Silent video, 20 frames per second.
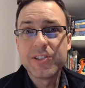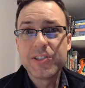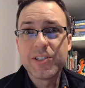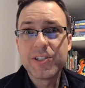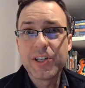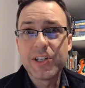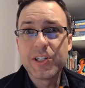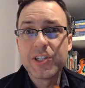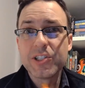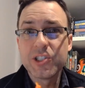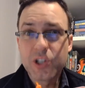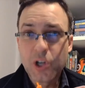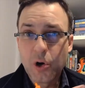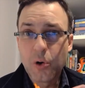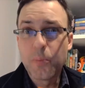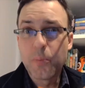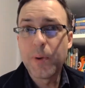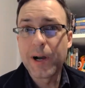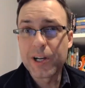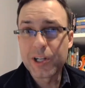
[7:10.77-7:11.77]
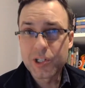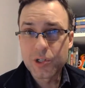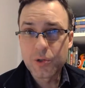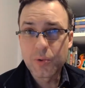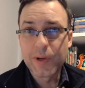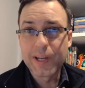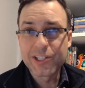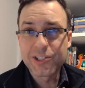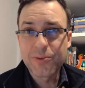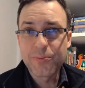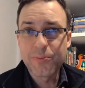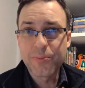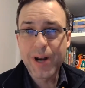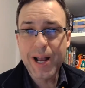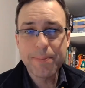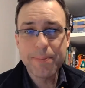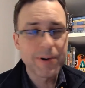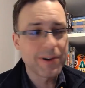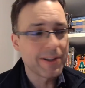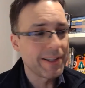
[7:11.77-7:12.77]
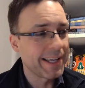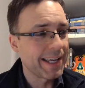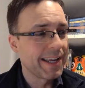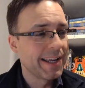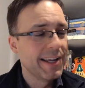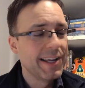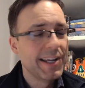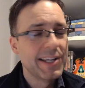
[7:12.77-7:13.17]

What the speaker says: to show punctuation properly.